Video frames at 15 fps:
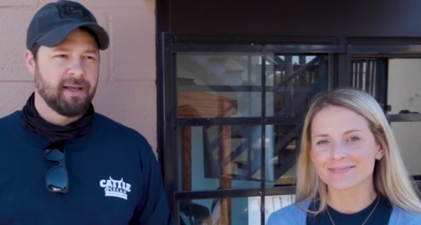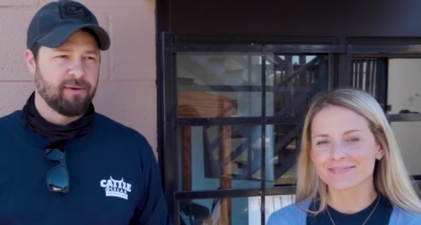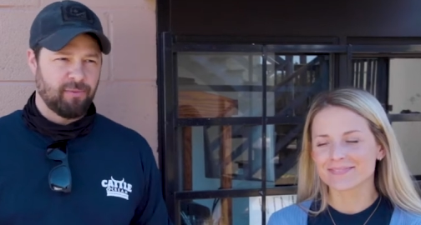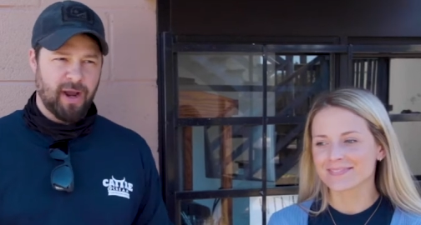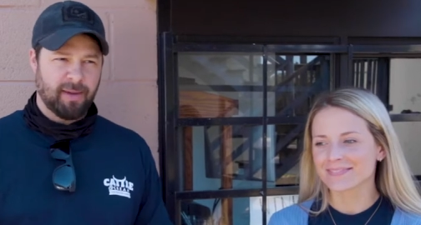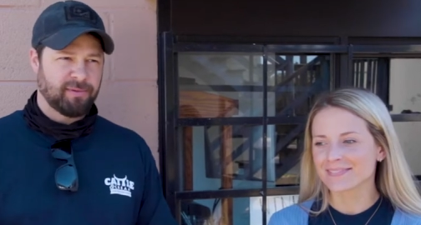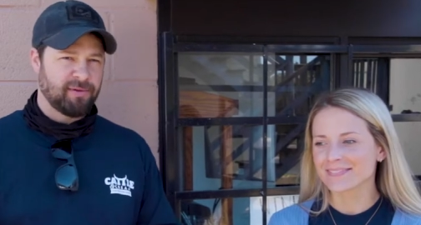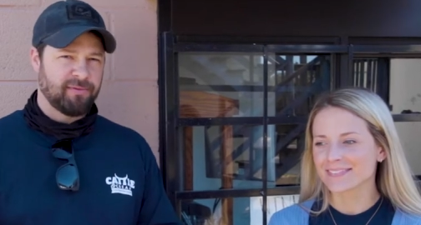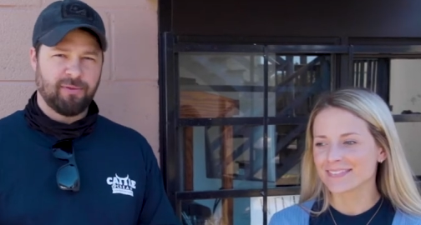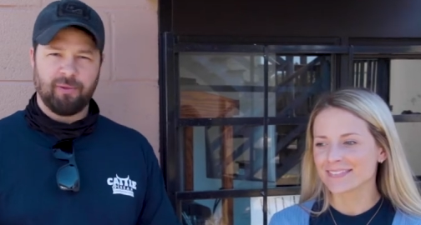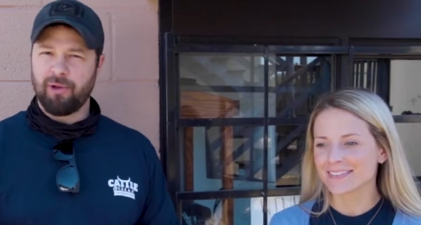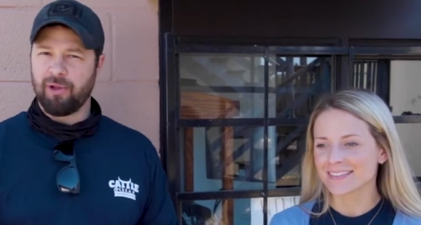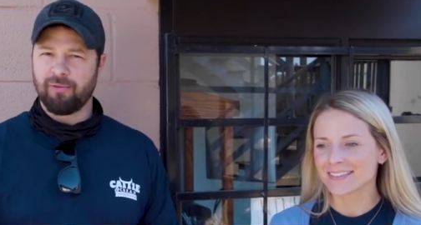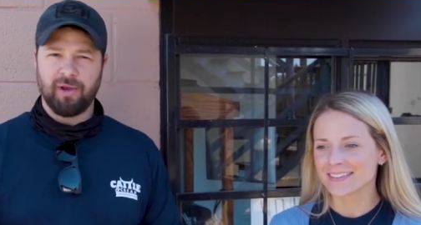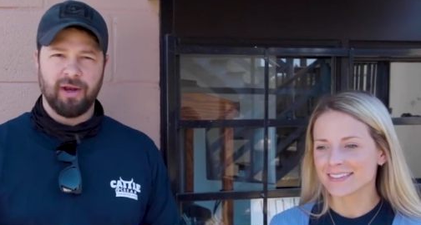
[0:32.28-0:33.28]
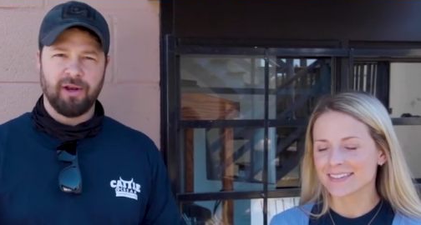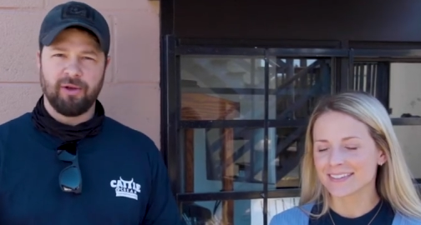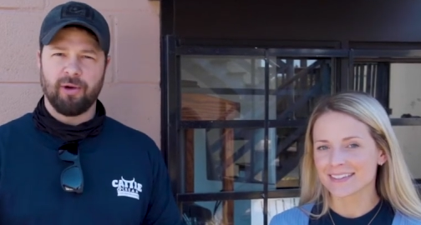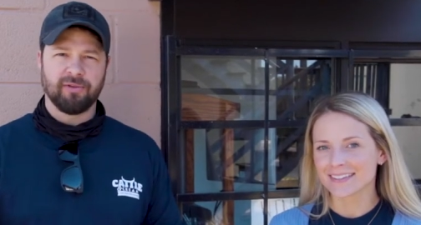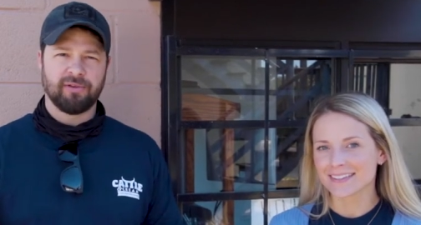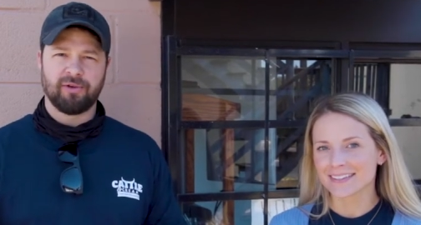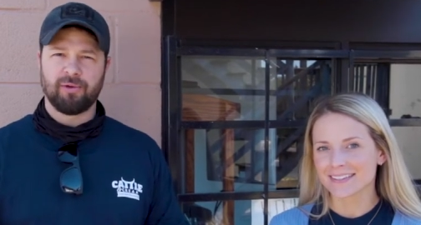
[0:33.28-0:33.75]
Speaker 1: wrapped in foil, ready to
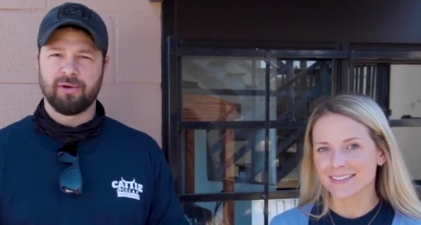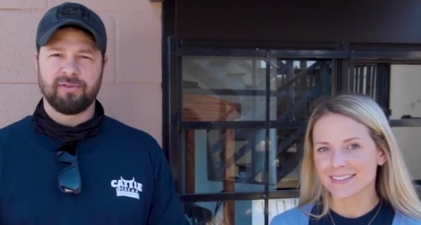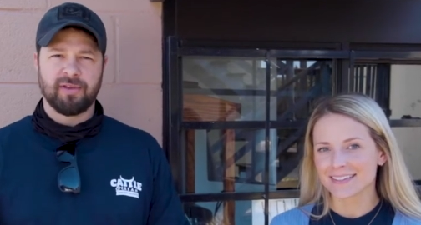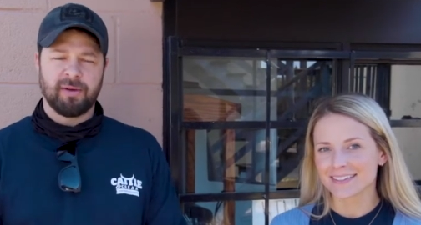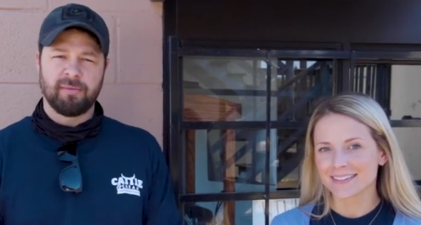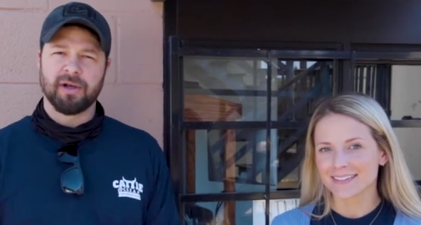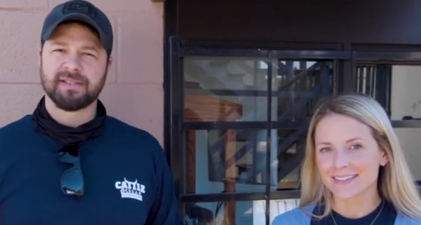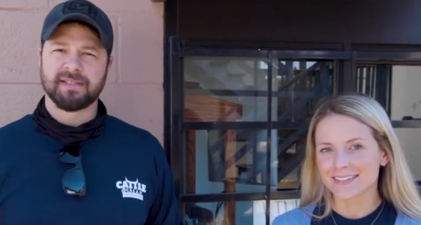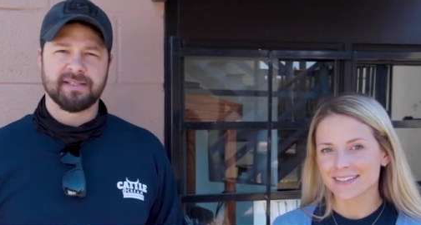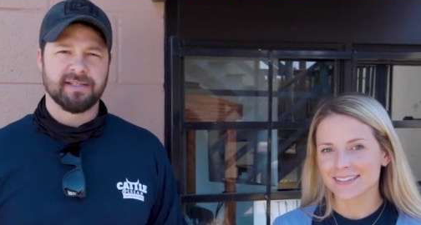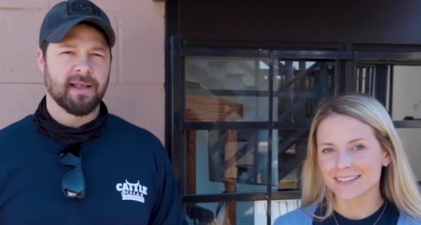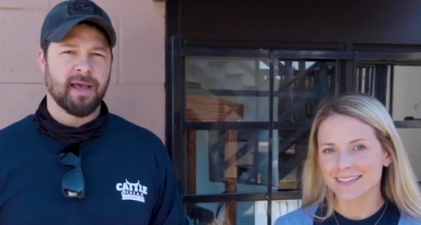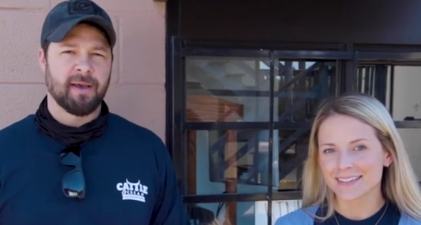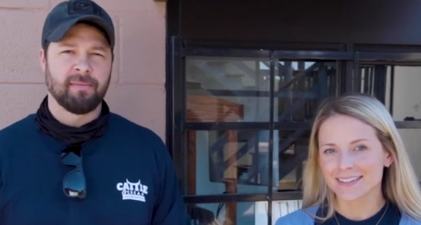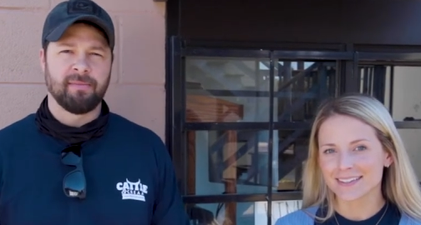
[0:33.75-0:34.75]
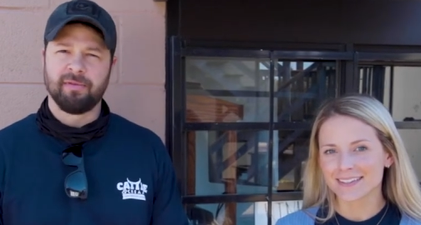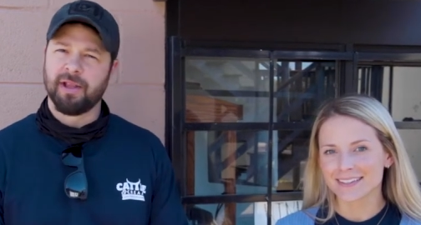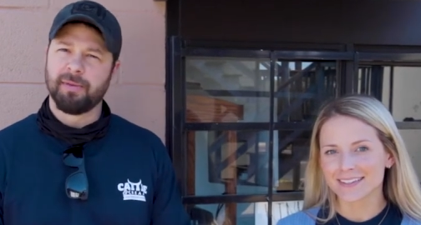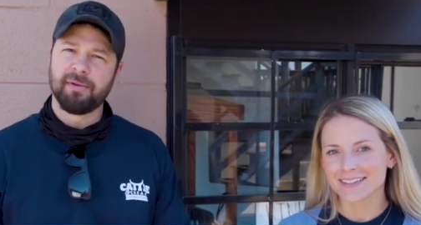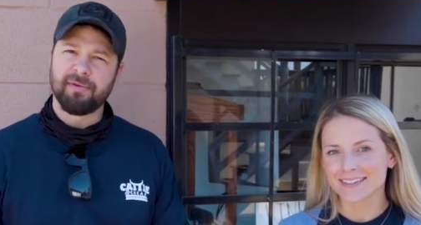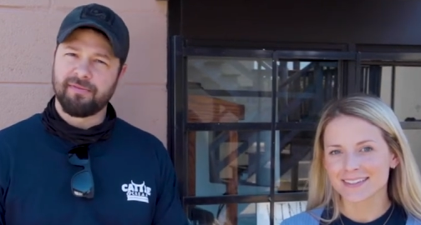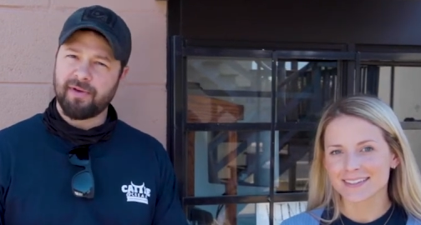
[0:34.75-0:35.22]
go out the door, $10 a slab.
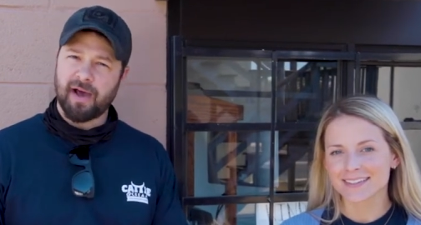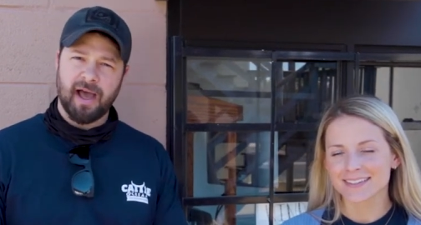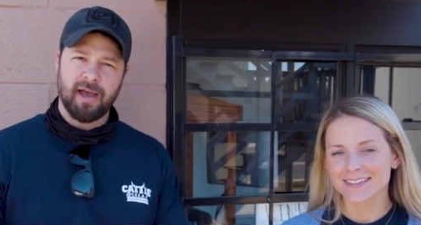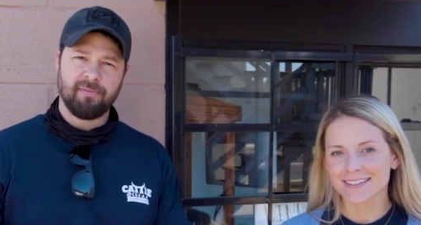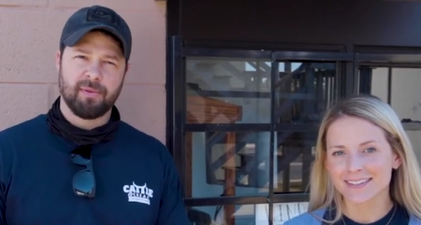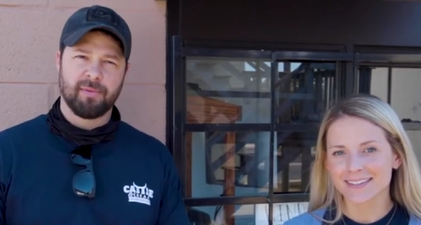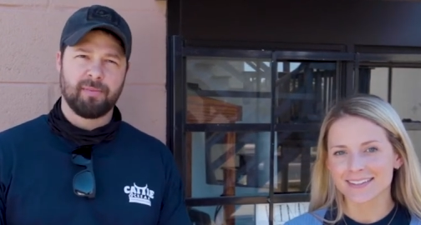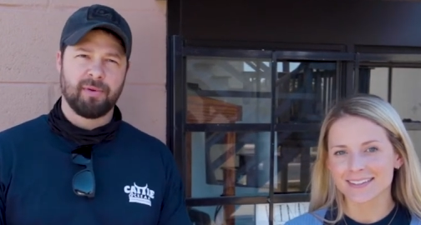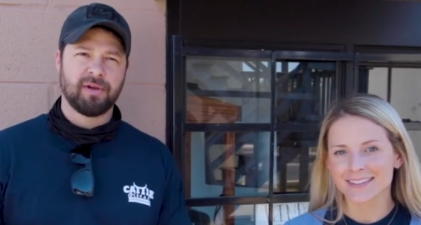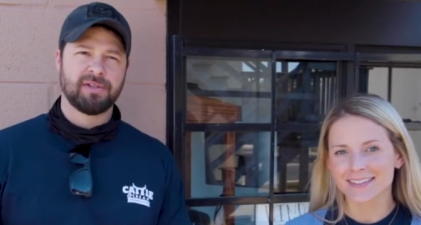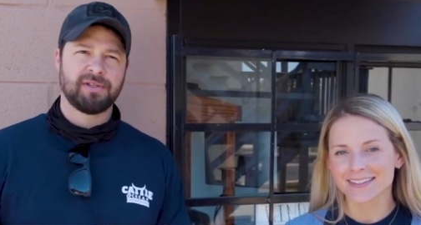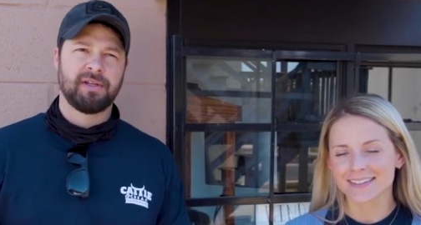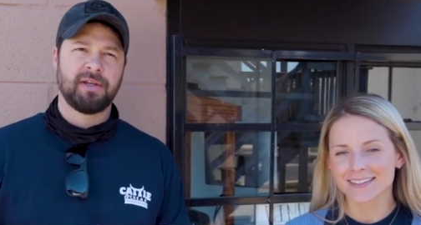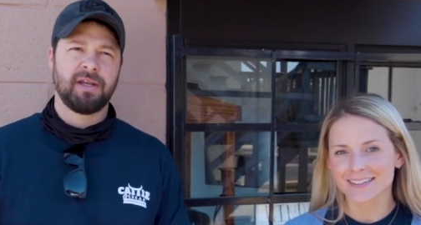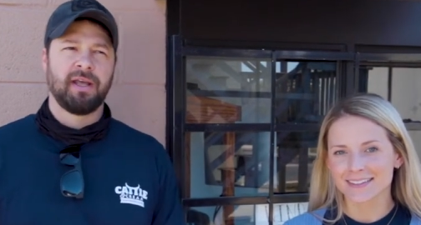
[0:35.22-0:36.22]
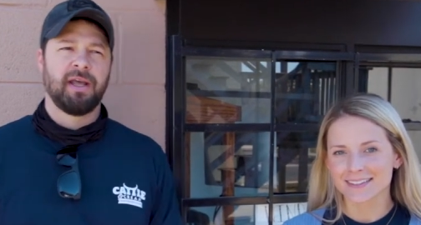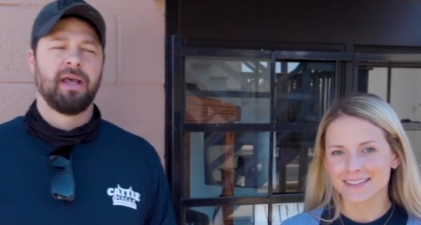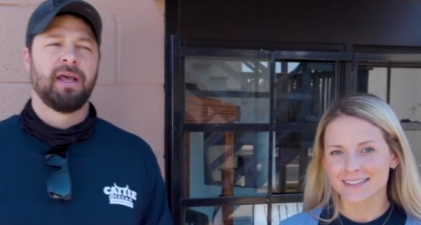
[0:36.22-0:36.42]
Limit 5 per person.